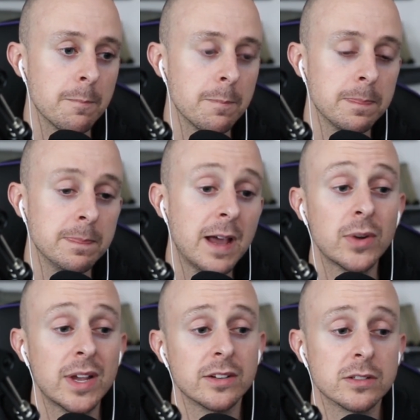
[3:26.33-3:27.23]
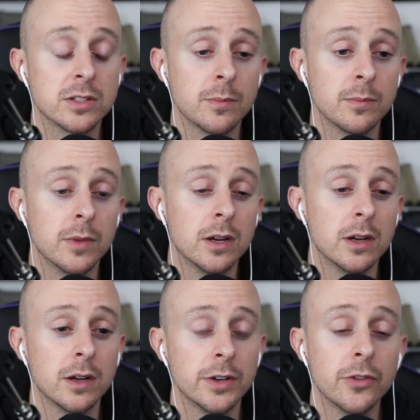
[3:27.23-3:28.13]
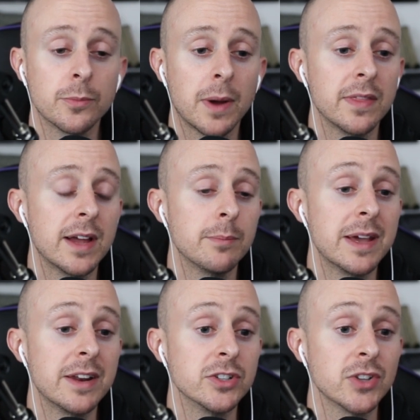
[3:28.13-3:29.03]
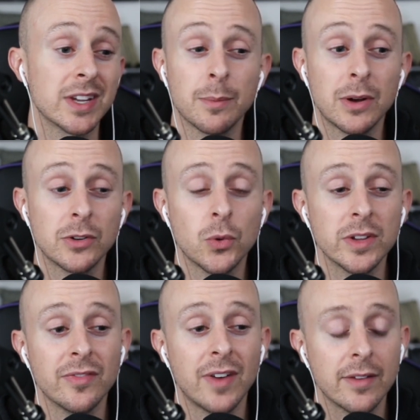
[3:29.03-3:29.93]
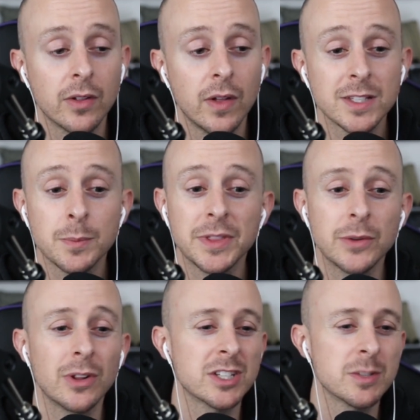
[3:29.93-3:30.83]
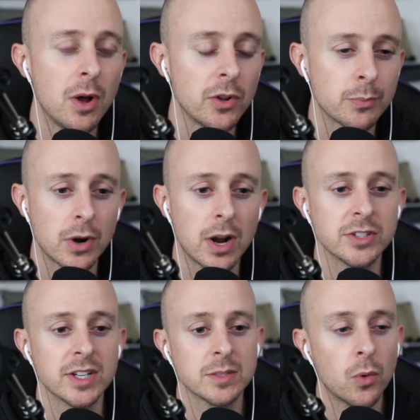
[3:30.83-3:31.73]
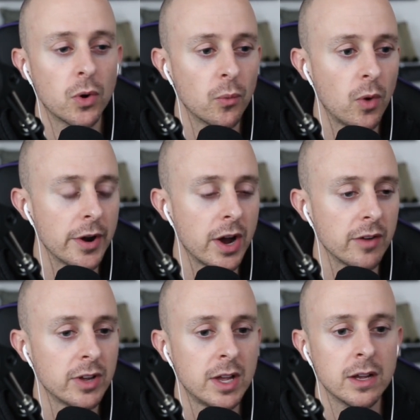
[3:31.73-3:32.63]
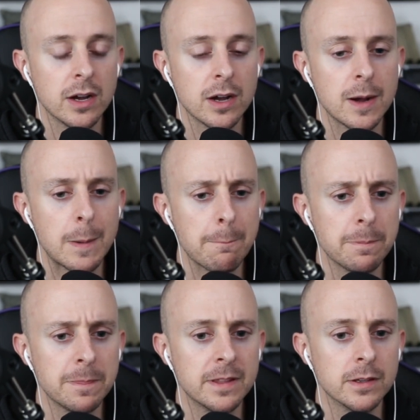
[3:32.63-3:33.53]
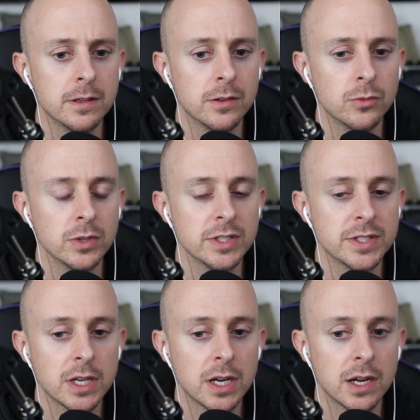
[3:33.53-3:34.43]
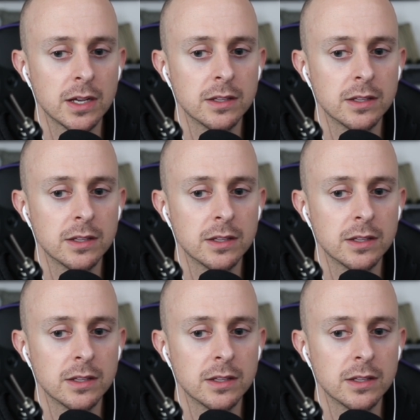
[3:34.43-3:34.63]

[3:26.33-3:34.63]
Now we had another pod that managed like about 25 clients, but they were like smaller projects, more one-off. It was a